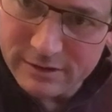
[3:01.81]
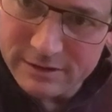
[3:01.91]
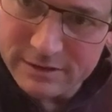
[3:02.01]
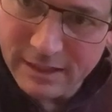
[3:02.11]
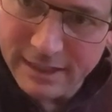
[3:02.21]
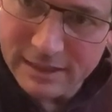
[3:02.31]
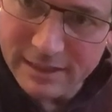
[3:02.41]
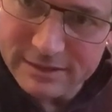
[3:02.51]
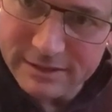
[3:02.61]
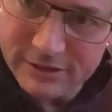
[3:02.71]
his
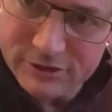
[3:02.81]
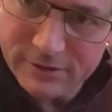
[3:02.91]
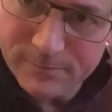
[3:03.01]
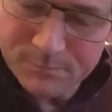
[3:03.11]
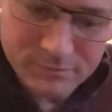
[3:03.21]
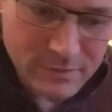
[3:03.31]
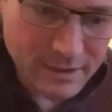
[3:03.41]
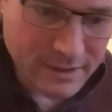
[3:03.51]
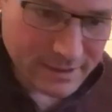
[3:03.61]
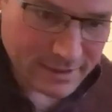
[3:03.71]
stylized signature.
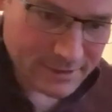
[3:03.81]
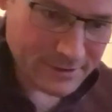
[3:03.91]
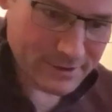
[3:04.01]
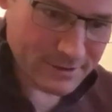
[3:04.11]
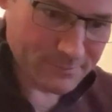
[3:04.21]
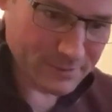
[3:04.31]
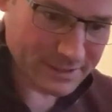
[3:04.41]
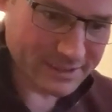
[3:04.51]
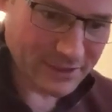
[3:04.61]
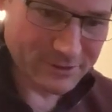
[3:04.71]
But
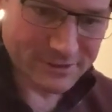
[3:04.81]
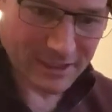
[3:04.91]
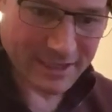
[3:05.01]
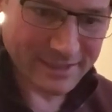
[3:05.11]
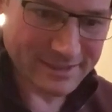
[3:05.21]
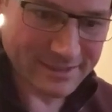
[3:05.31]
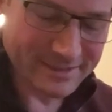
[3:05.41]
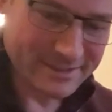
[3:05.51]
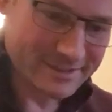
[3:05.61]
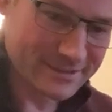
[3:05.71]
this other side
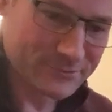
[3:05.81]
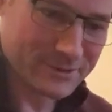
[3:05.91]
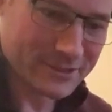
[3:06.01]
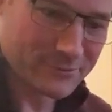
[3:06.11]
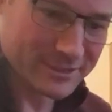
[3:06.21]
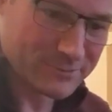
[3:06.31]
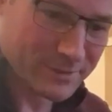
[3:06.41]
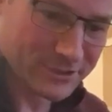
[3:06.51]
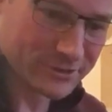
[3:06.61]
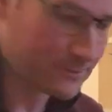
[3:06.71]
is really quite
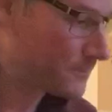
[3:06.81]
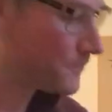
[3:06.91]
special.